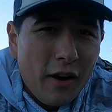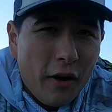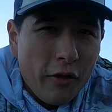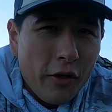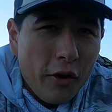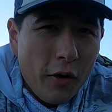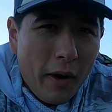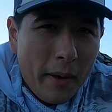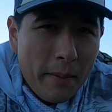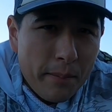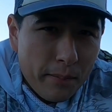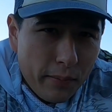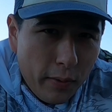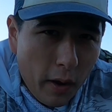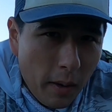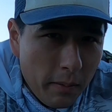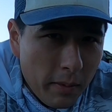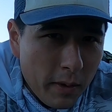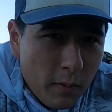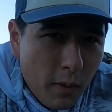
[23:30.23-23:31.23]
Although I
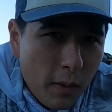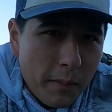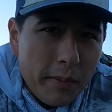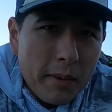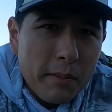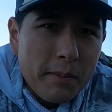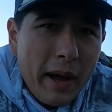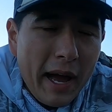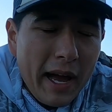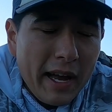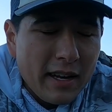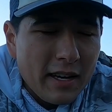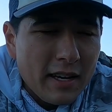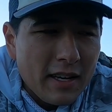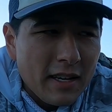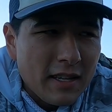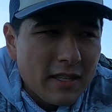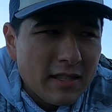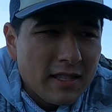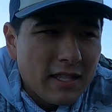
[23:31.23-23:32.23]
probably won't be back
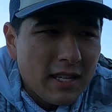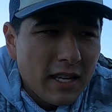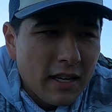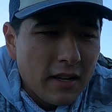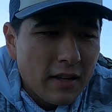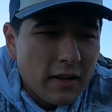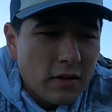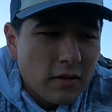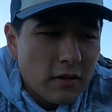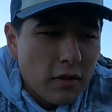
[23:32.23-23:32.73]
until